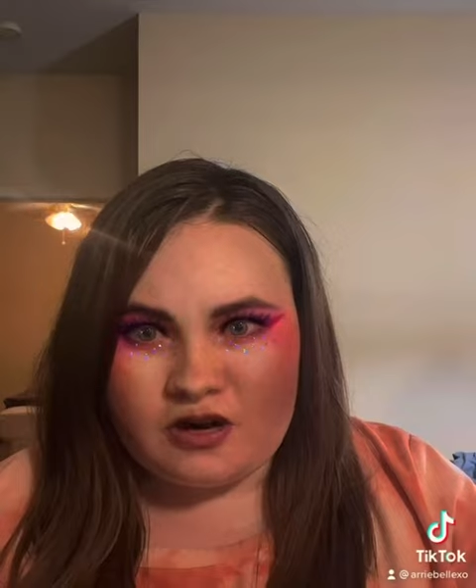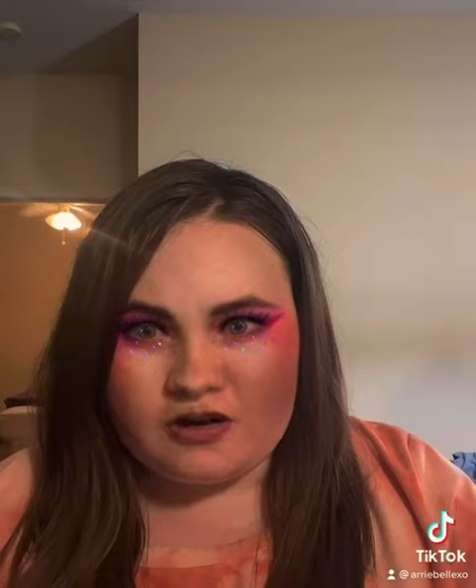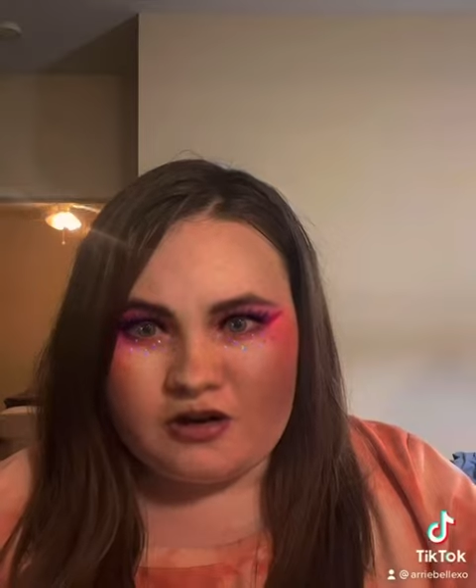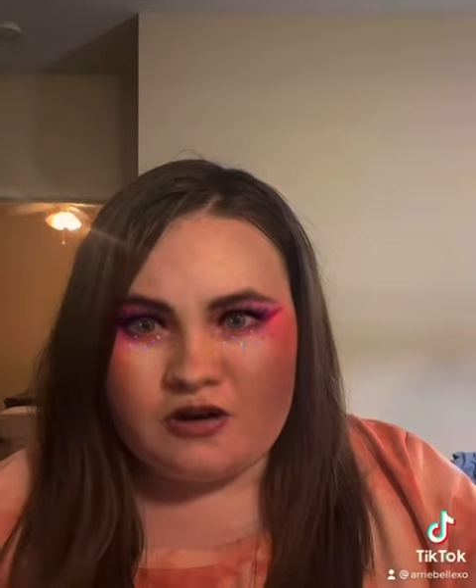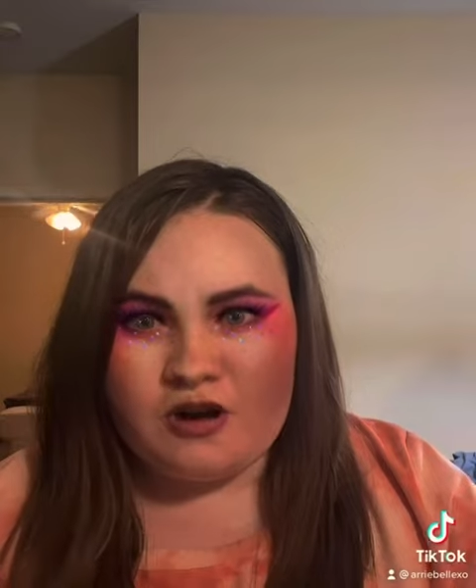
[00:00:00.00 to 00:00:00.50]

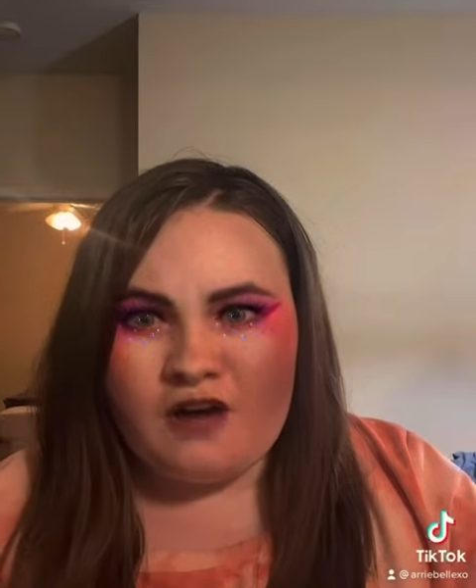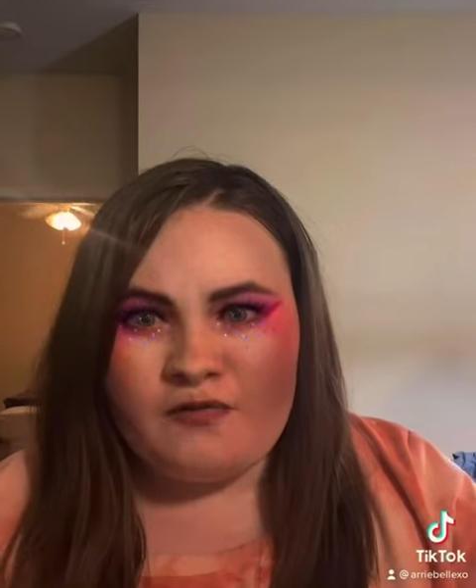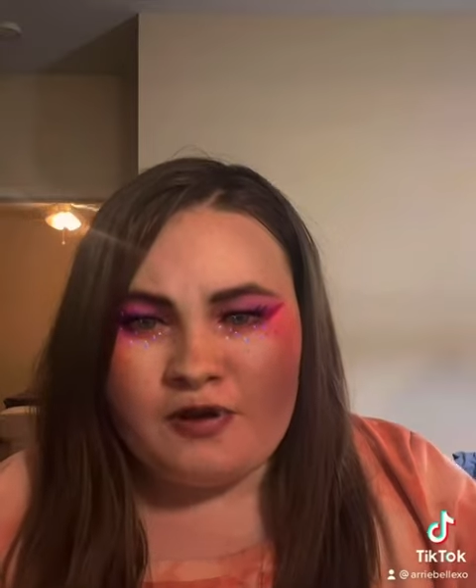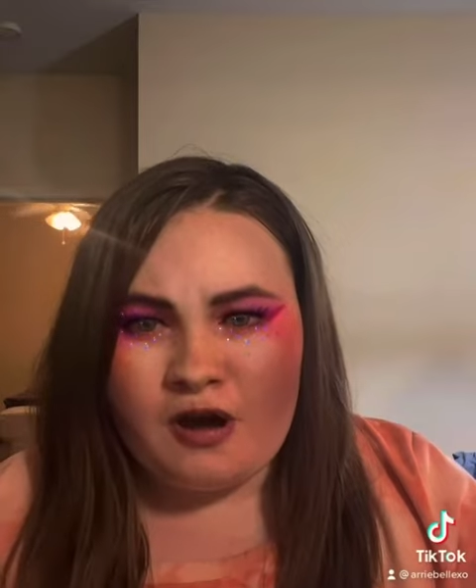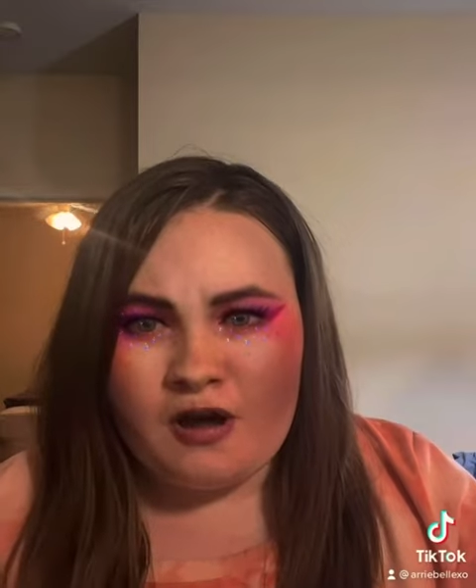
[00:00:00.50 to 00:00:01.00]
turning off
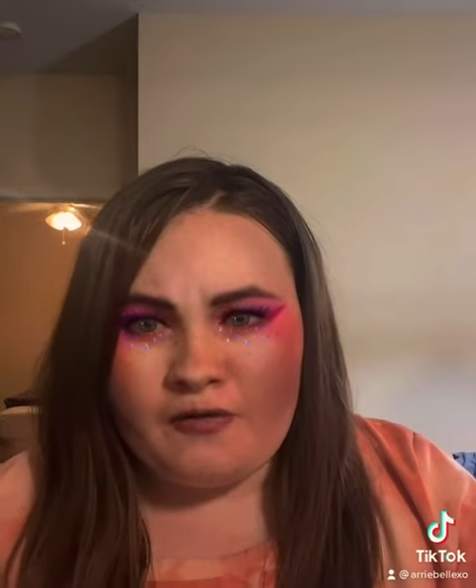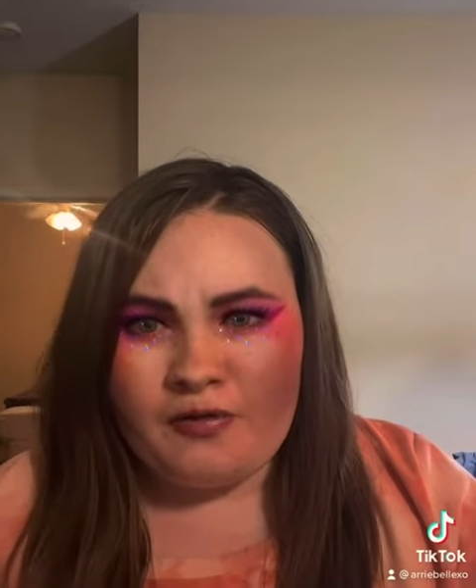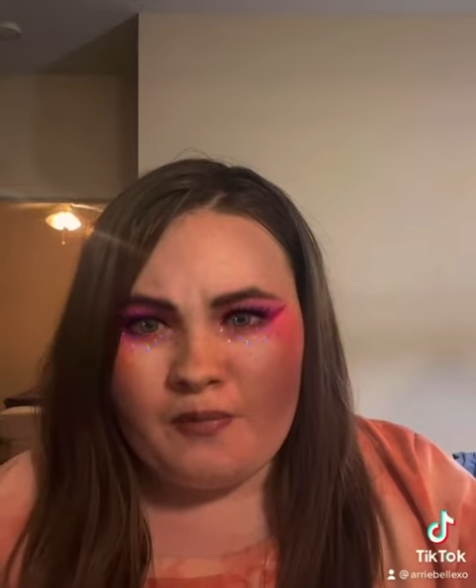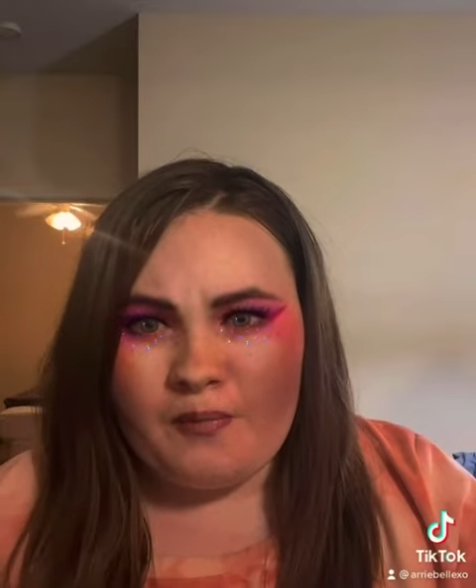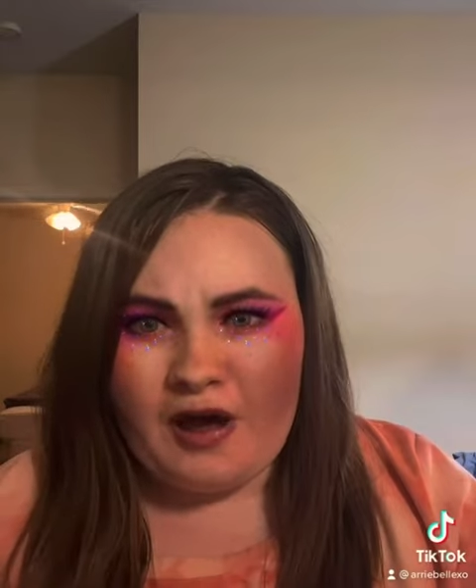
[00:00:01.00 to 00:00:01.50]
and
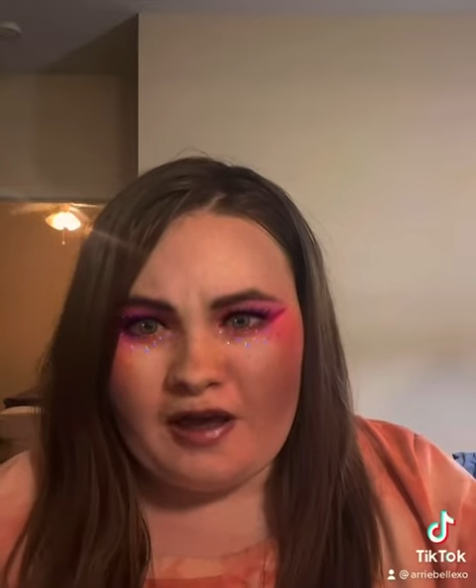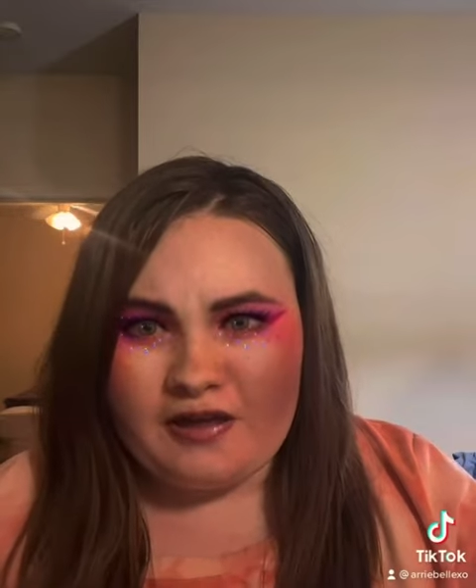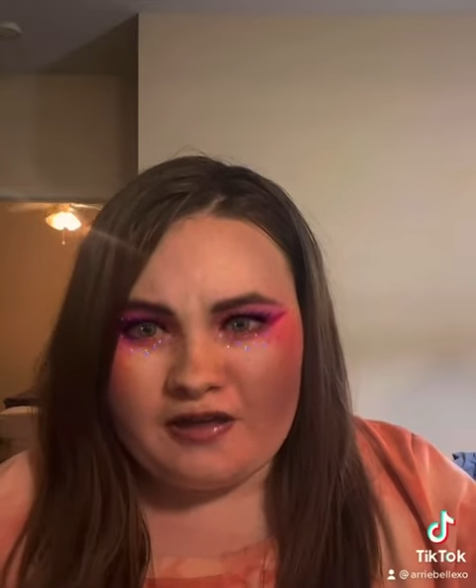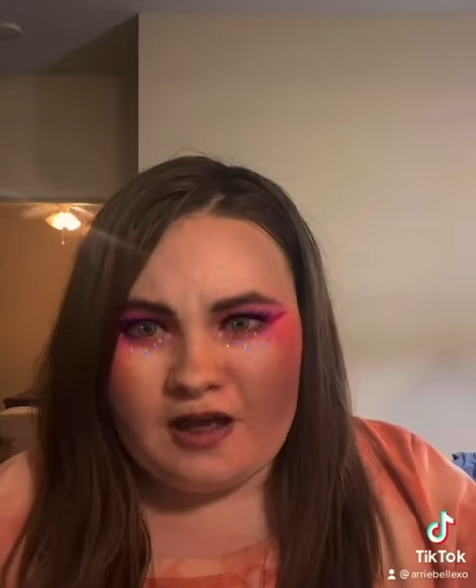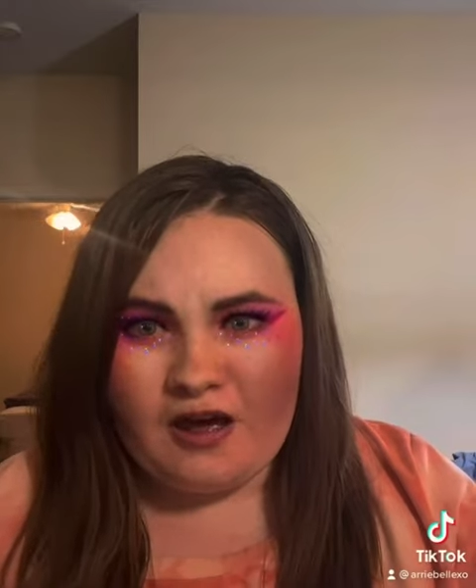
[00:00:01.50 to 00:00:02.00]
by
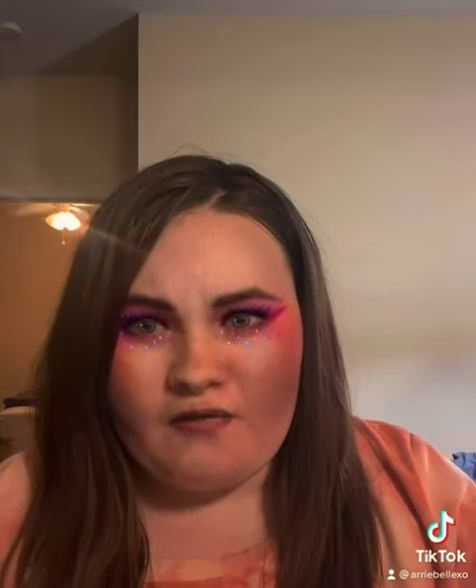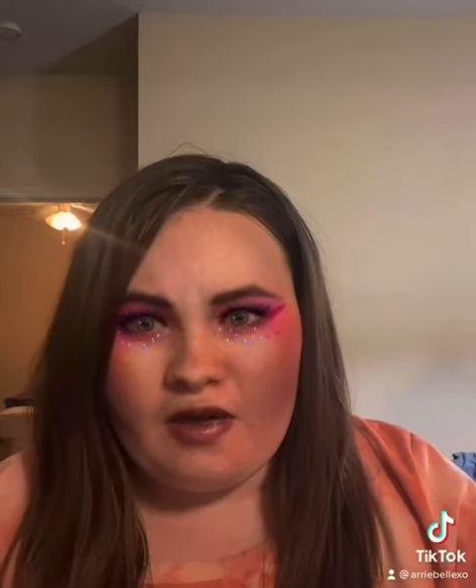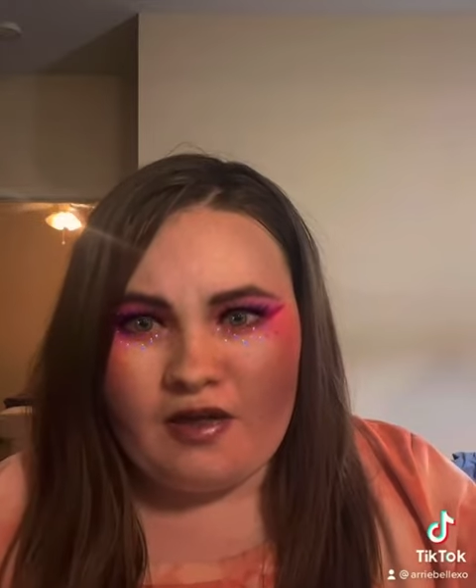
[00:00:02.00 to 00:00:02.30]
itself,